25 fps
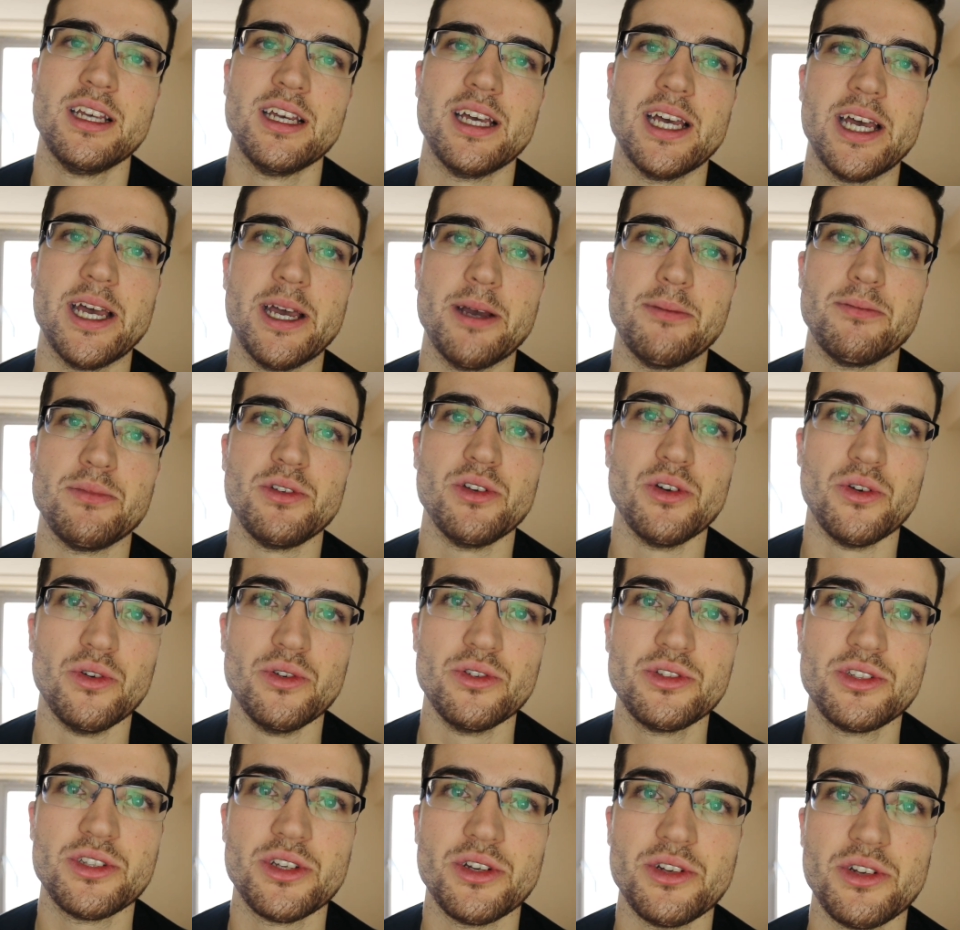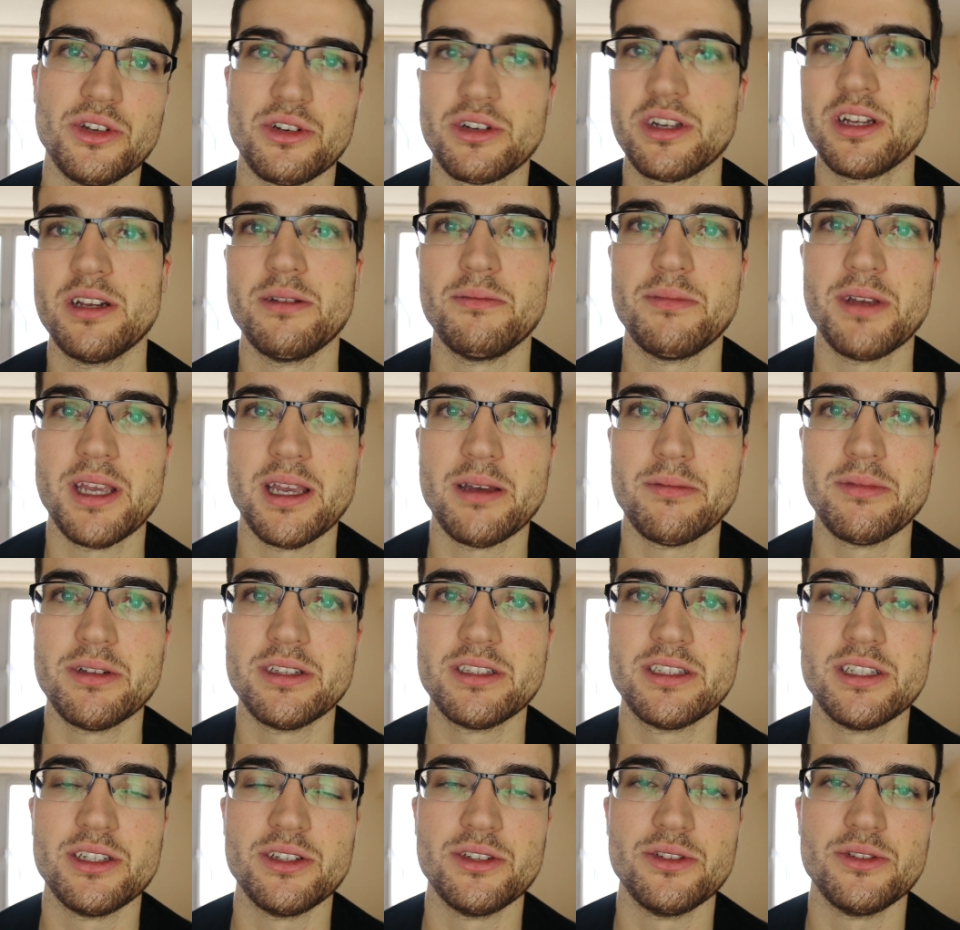um, you're also not going to be able
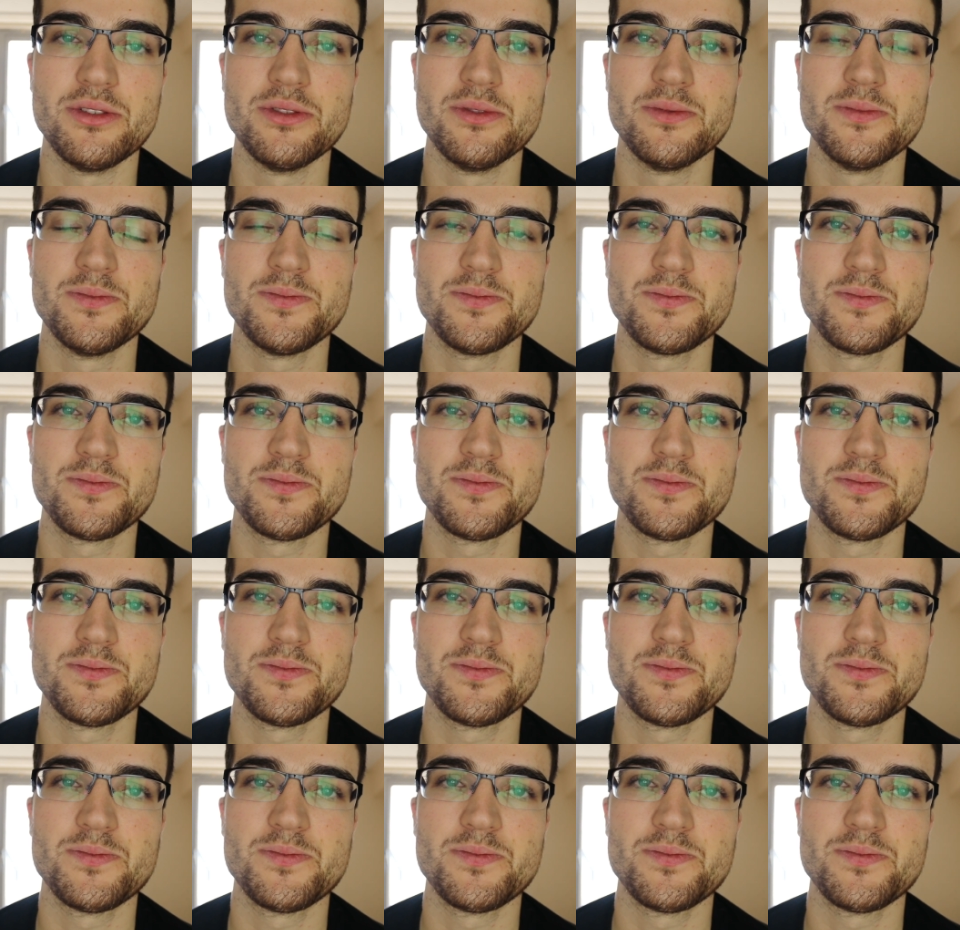to.